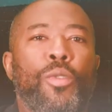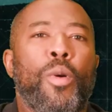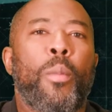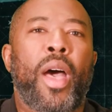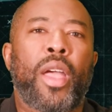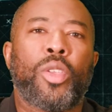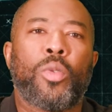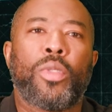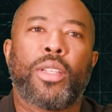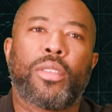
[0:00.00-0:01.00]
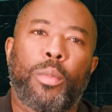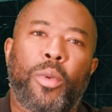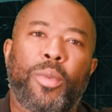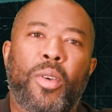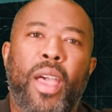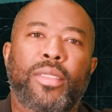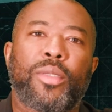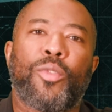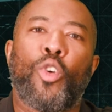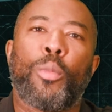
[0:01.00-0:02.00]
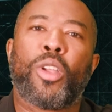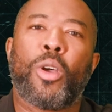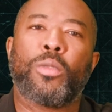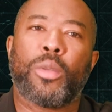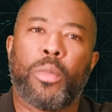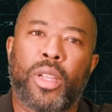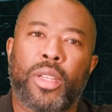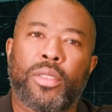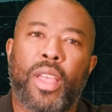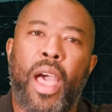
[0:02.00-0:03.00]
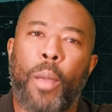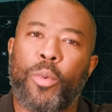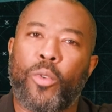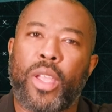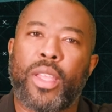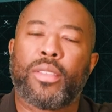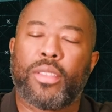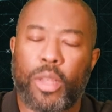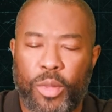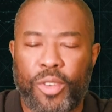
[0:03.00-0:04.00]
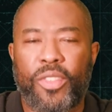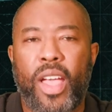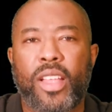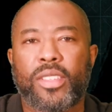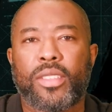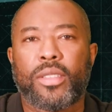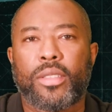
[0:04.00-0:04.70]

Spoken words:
remind you that Tuberville has some former coaching buddies that operate in similar fashion.